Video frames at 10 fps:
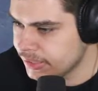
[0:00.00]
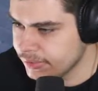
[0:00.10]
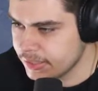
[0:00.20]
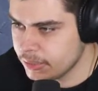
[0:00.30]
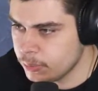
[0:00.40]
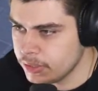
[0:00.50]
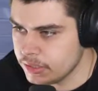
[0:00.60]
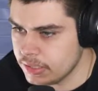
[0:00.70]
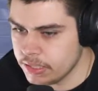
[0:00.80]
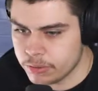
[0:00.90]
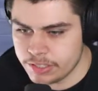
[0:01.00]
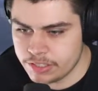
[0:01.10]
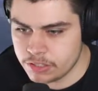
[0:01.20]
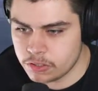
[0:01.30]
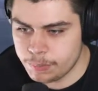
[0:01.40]
Sounds like it would
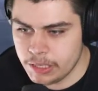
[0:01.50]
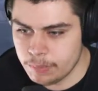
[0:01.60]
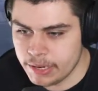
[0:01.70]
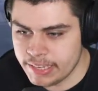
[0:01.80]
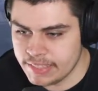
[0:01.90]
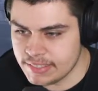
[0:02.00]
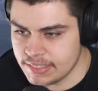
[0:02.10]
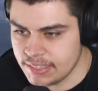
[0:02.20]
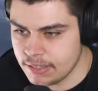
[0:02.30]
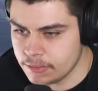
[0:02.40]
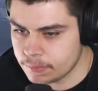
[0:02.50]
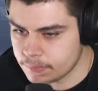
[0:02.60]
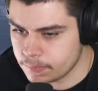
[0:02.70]
increase your speed, but I guess it didn't.